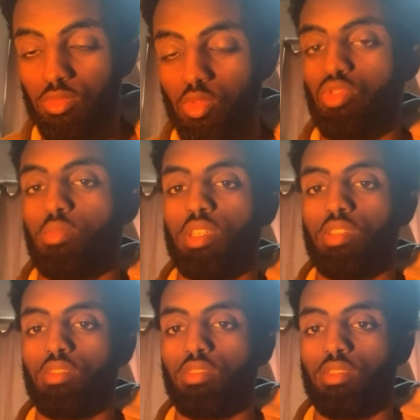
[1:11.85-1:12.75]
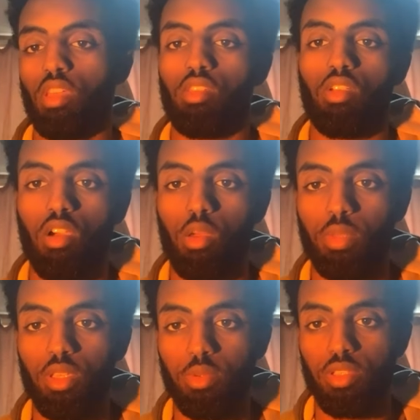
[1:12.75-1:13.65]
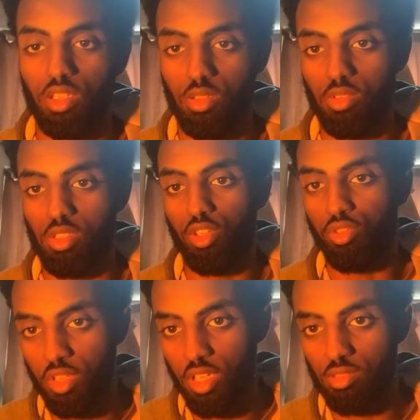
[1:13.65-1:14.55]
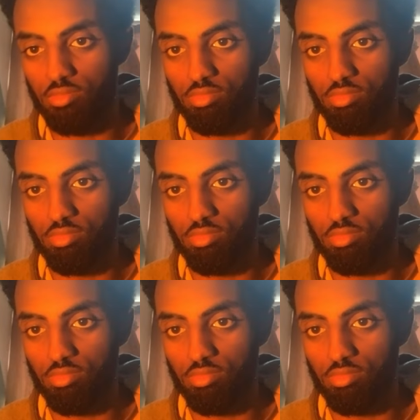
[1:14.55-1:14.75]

doesn't mean that you can't be obsessed with your career.